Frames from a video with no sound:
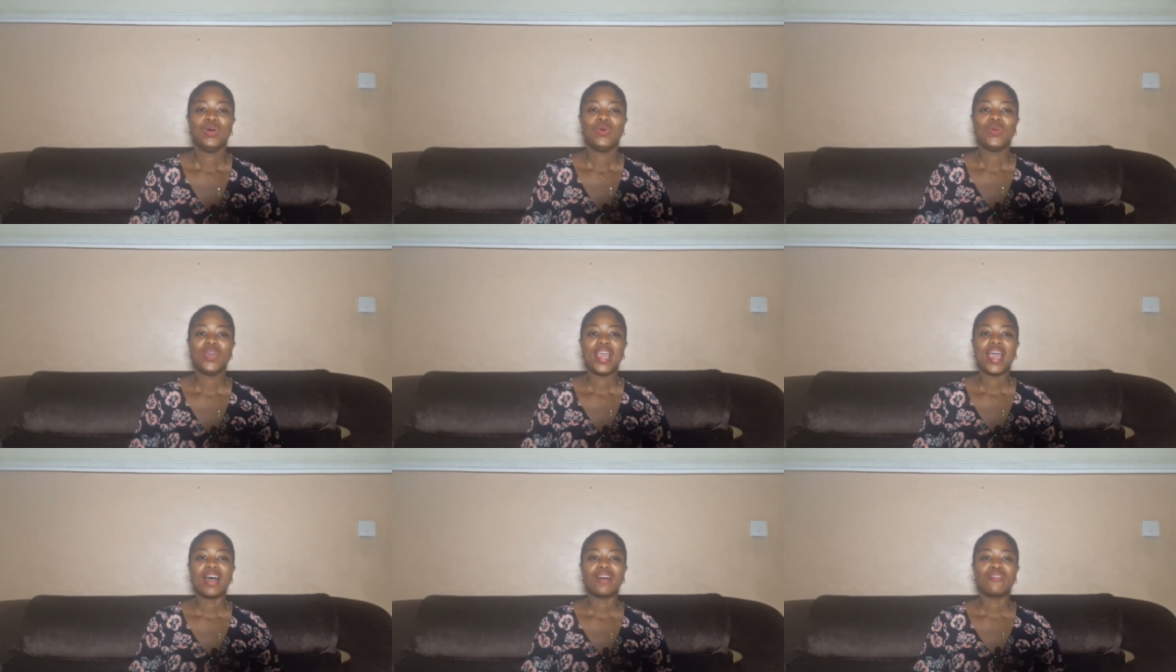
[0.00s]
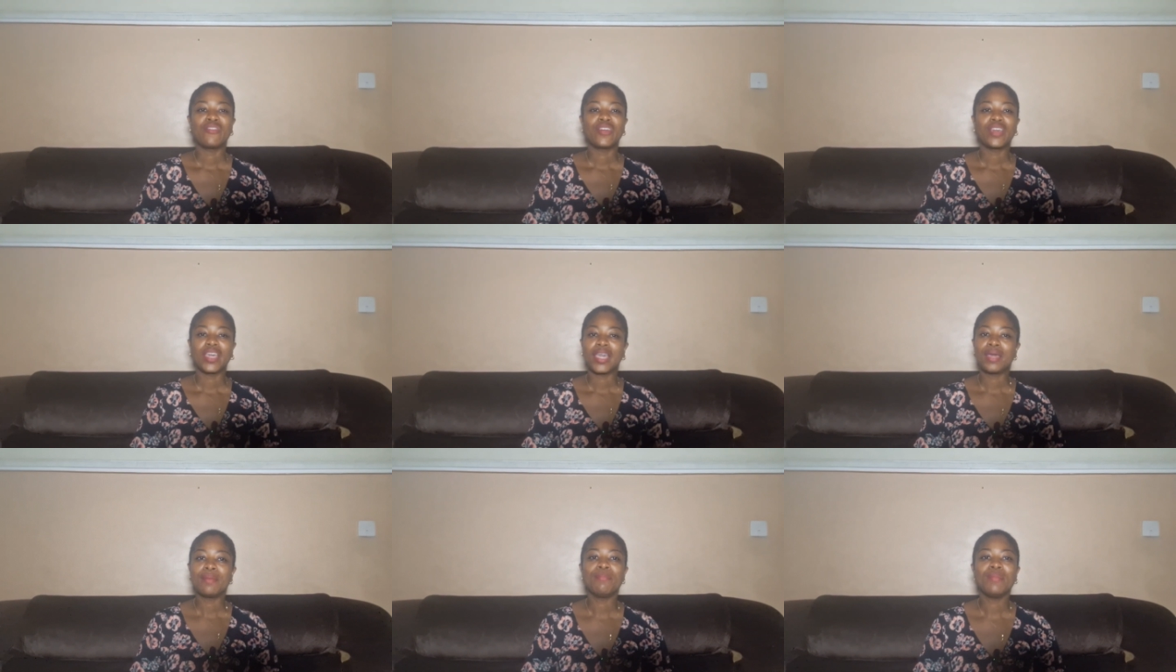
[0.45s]
We have
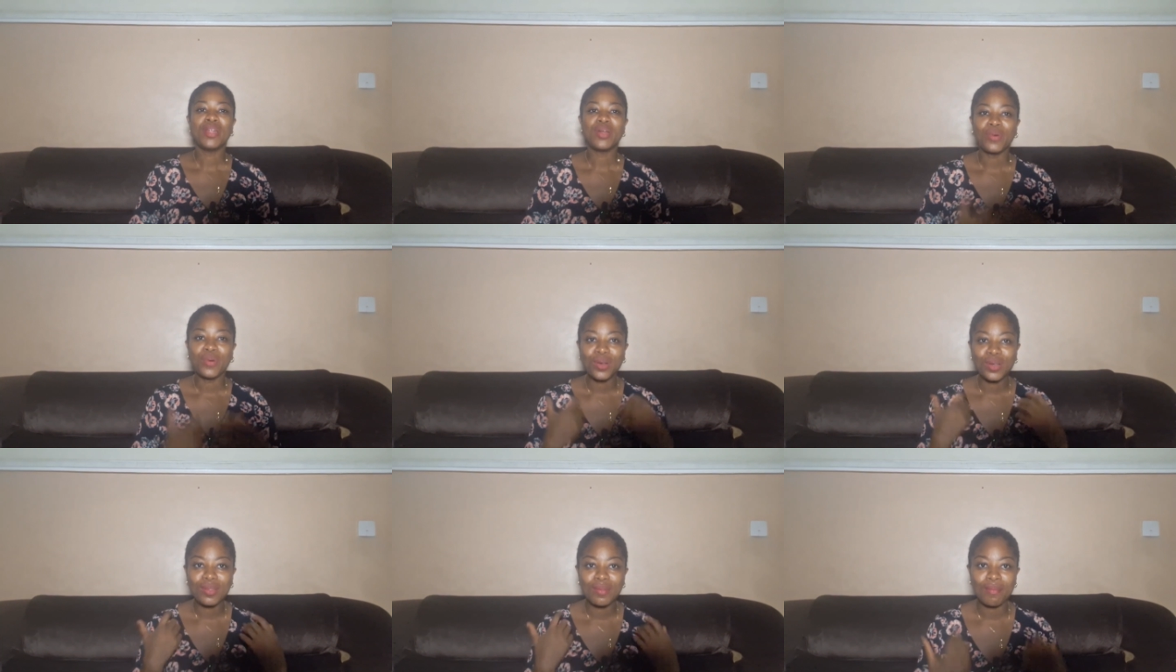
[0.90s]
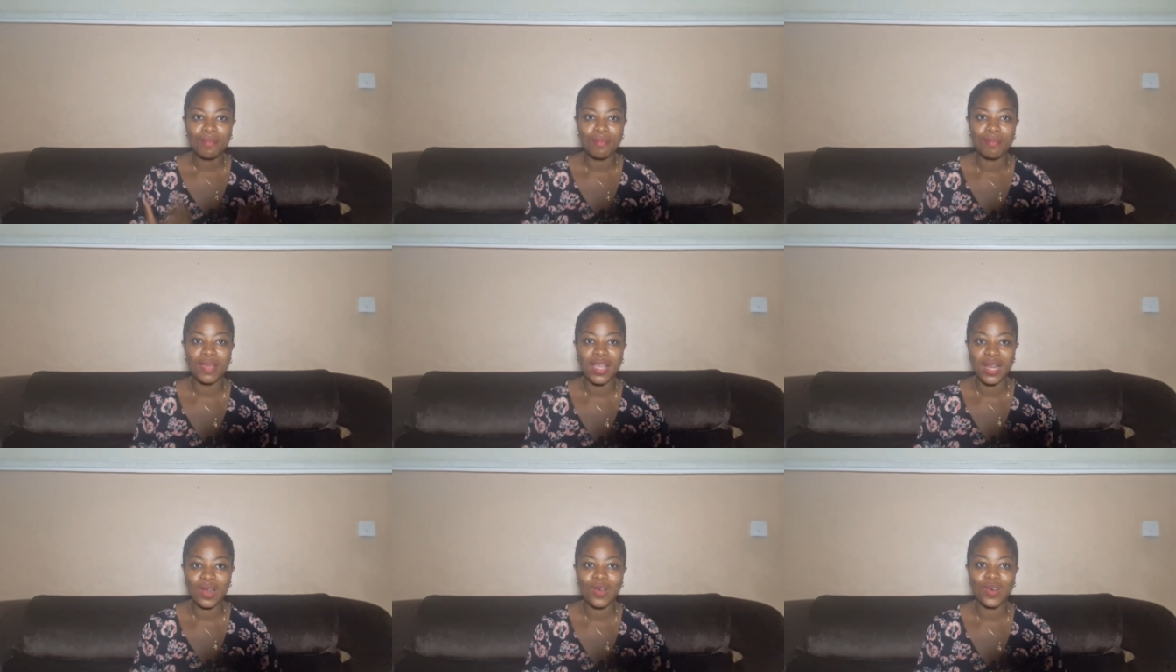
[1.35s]

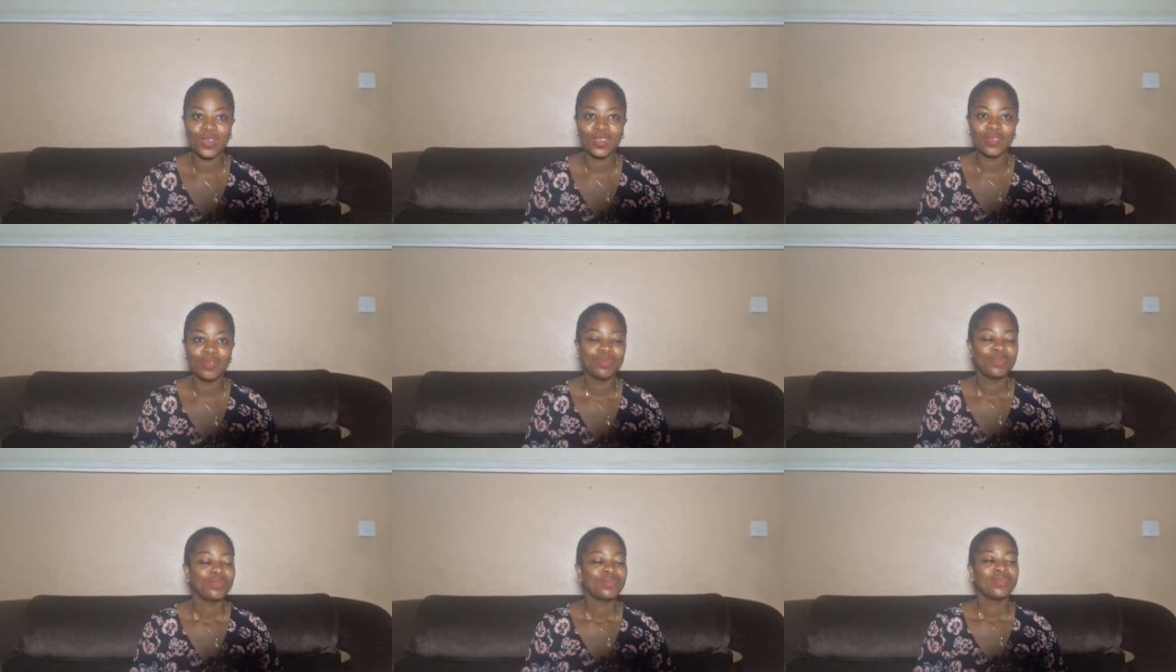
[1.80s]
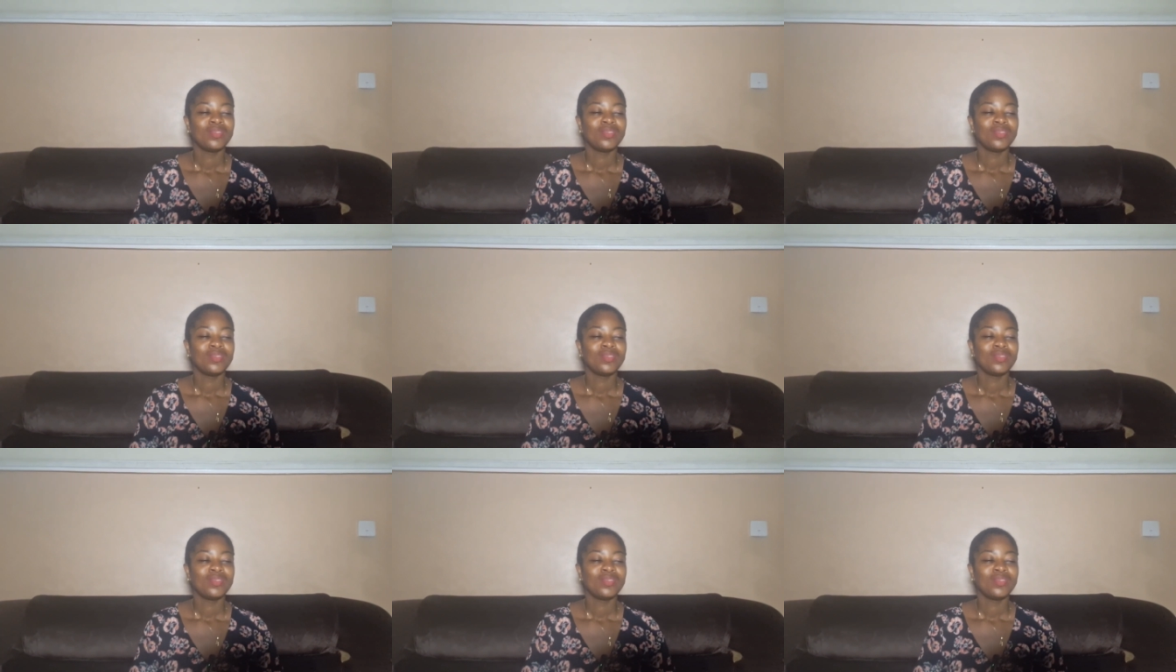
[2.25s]
Cameroon melon.